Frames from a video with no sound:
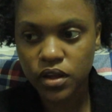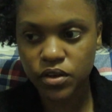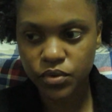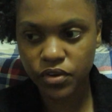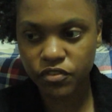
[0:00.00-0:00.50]

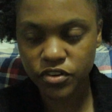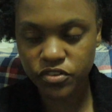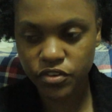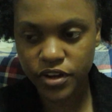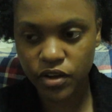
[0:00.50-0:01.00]
uh, when I
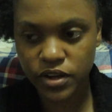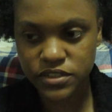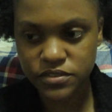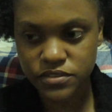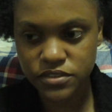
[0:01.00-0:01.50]
first started out,
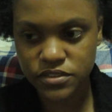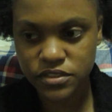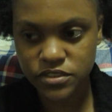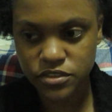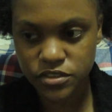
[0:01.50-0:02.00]
I
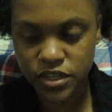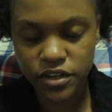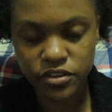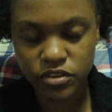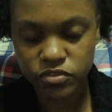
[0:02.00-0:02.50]

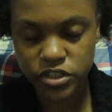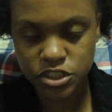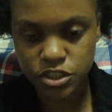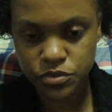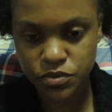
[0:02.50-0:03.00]
getting the
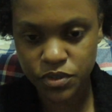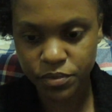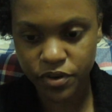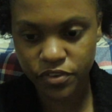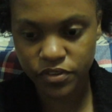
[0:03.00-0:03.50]
relationship
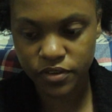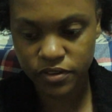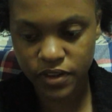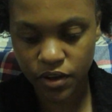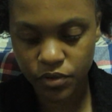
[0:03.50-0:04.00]
between appearance
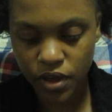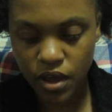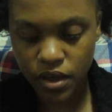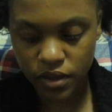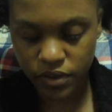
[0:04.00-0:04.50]
down
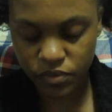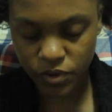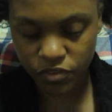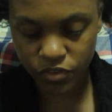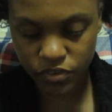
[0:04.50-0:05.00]

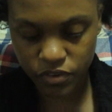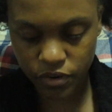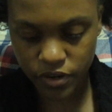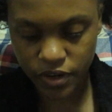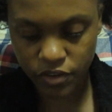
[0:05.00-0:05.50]
because when I first
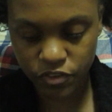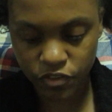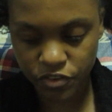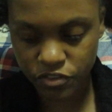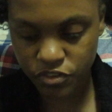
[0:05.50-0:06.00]
started out, the
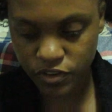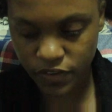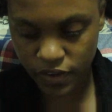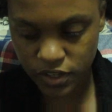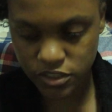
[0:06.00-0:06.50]
first
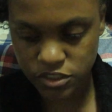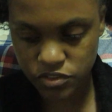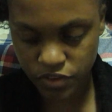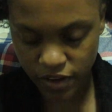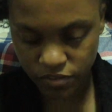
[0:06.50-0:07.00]
and second
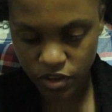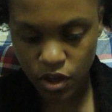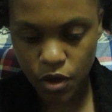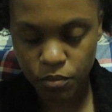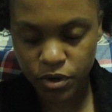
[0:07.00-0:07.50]
draft,
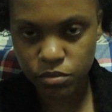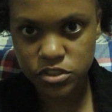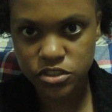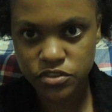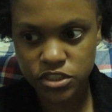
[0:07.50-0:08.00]
pretty
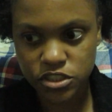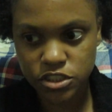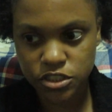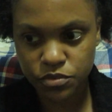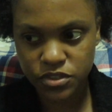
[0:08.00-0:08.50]
much the
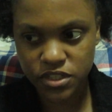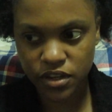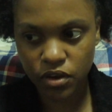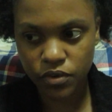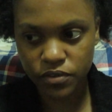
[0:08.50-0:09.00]
relationship was
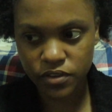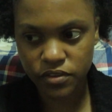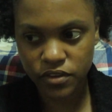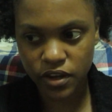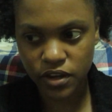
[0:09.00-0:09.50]
like, oh,
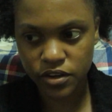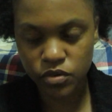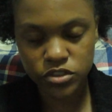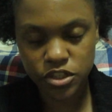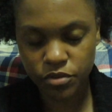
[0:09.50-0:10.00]
they, they
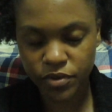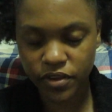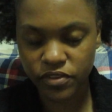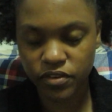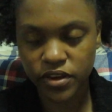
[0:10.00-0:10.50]
know each other
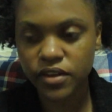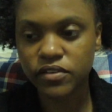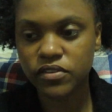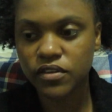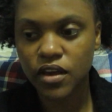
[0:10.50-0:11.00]
because they're
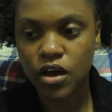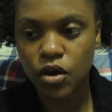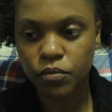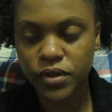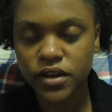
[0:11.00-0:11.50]
kids,
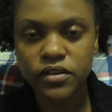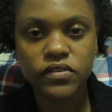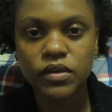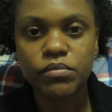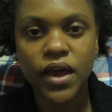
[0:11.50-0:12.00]
played in
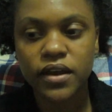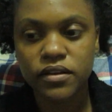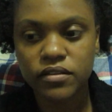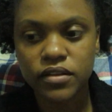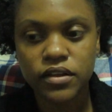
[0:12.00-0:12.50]
the same
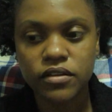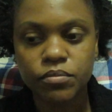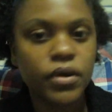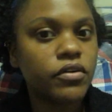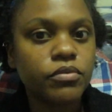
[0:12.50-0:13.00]
band, and then
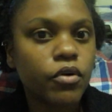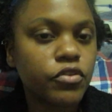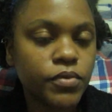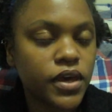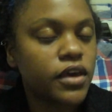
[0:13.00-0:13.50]
the parents
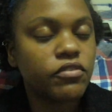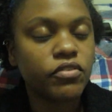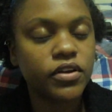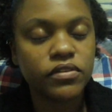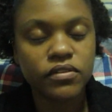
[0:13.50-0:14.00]
also became
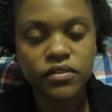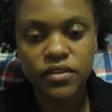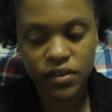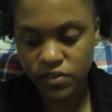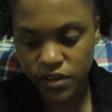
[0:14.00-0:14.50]
friends,
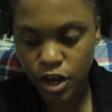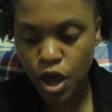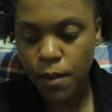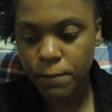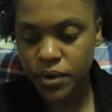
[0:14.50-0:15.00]
and that's it.
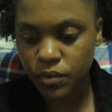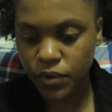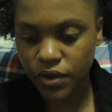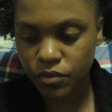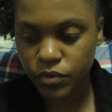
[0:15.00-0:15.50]

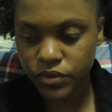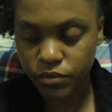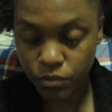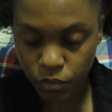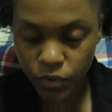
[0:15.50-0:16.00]
But when I,
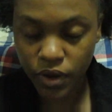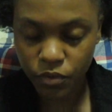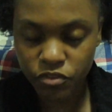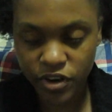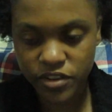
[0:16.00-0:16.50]
went, when
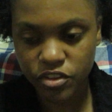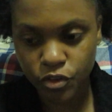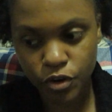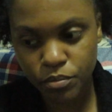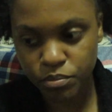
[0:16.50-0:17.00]
I was writing
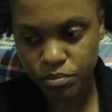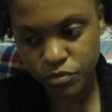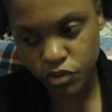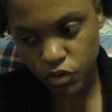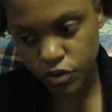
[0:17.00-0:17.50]
the third
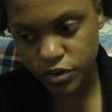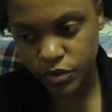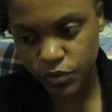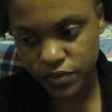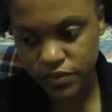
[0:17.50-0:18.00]
third,
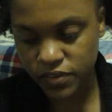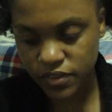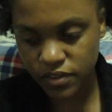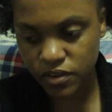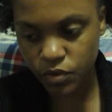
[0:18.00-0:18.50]
it was
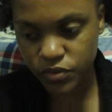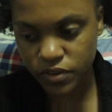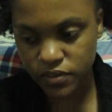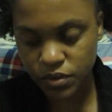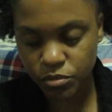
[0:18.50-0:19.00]
sensing that there
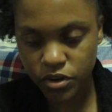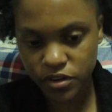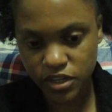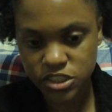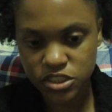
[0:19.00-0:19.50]
was a deeper
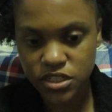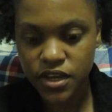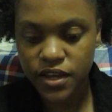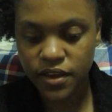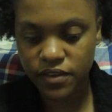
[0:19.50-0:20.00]
connection,
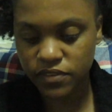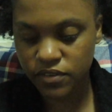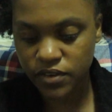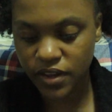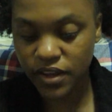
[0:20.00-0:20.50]
and
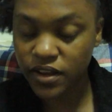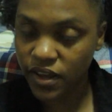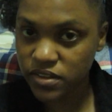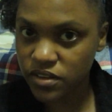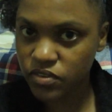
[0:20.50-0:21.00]
so I
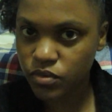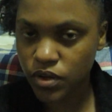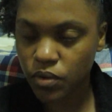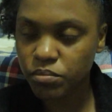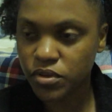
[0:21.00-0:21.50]
liked it.
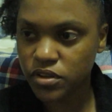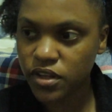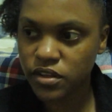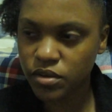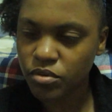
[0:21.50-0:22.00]
So now I'm
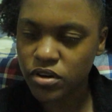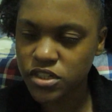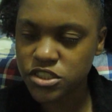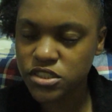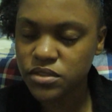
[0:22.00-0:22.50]
building that deeper
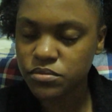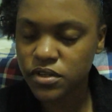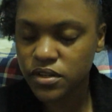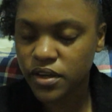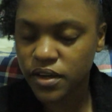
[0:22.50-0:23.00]

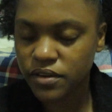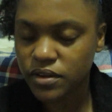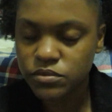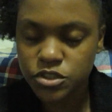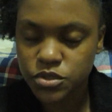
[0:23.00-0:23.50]
connection, and
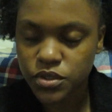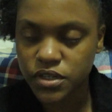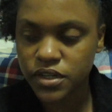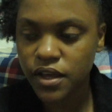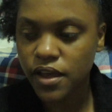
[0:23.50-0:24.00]
again, I'm
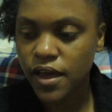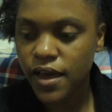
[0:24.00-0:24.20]
enjoying it.